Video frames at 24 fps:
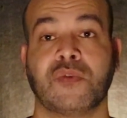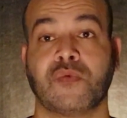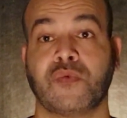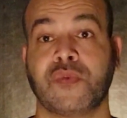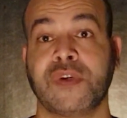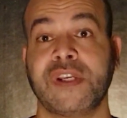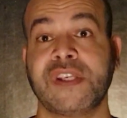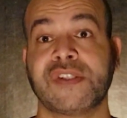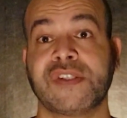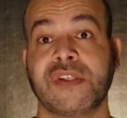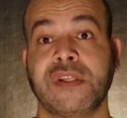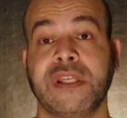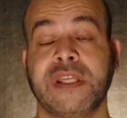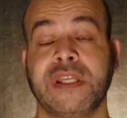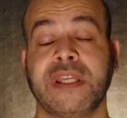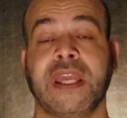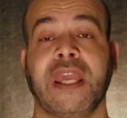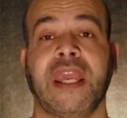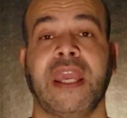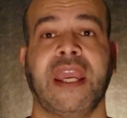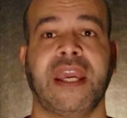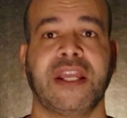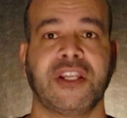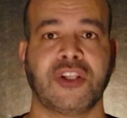reasoning,
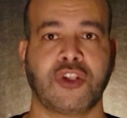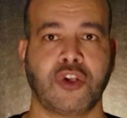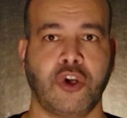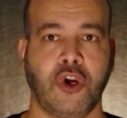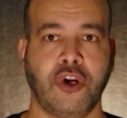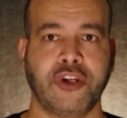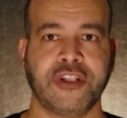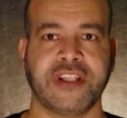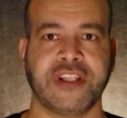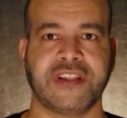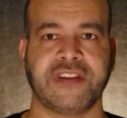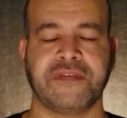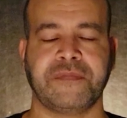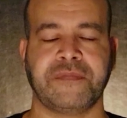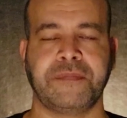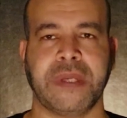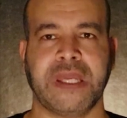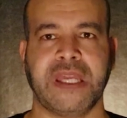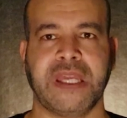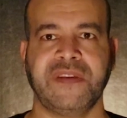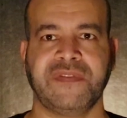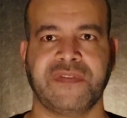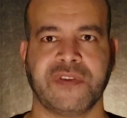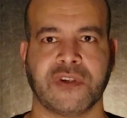and cognitive
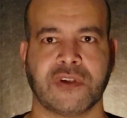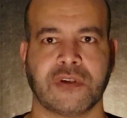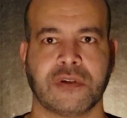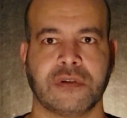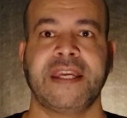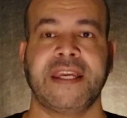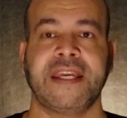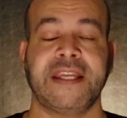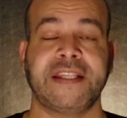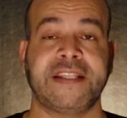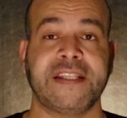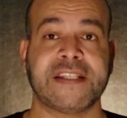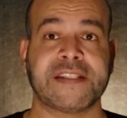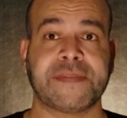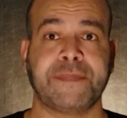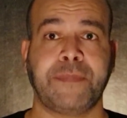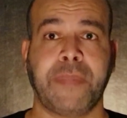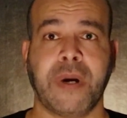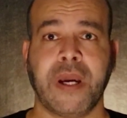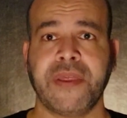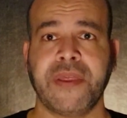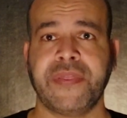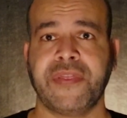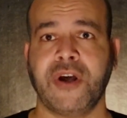behavior. It is
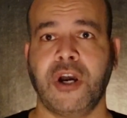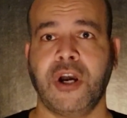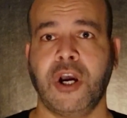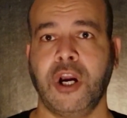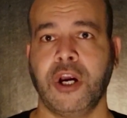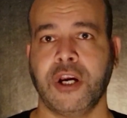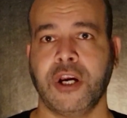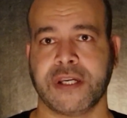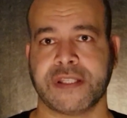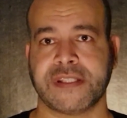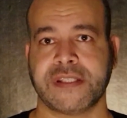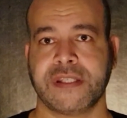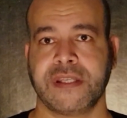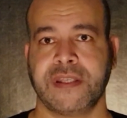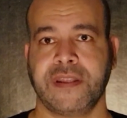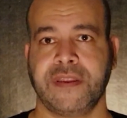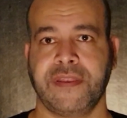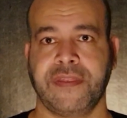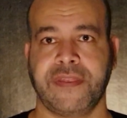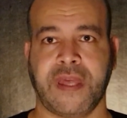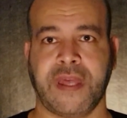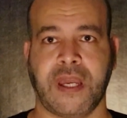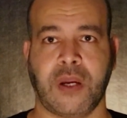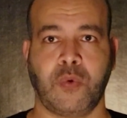by the heart
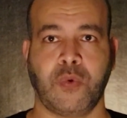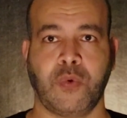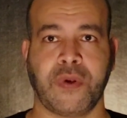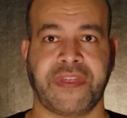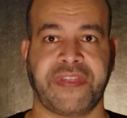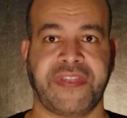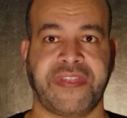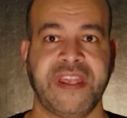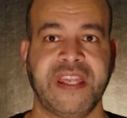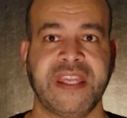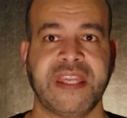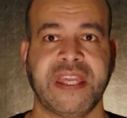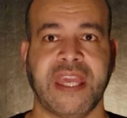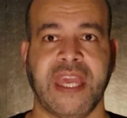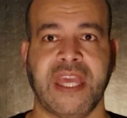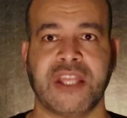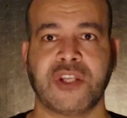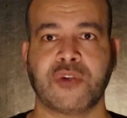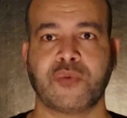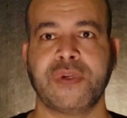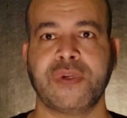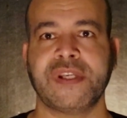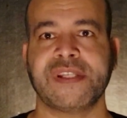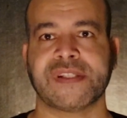that we think
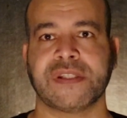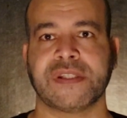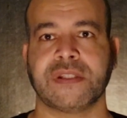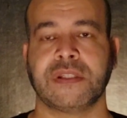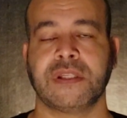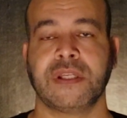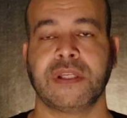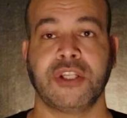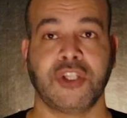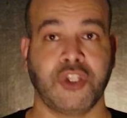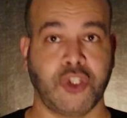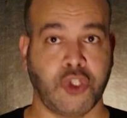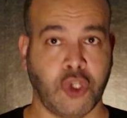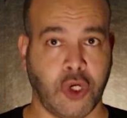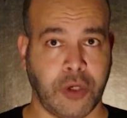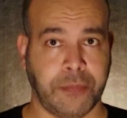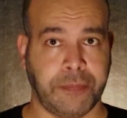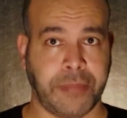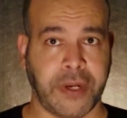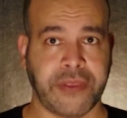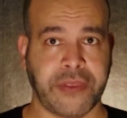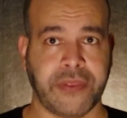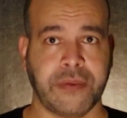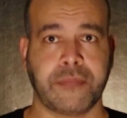and reason, not
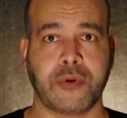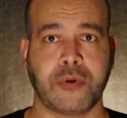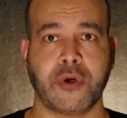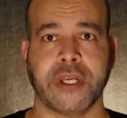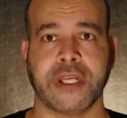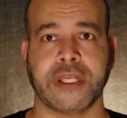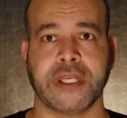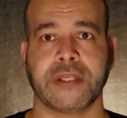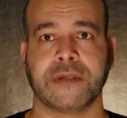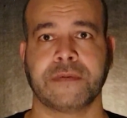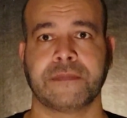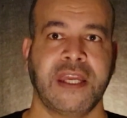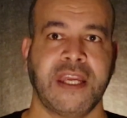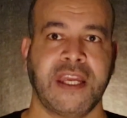by the brain.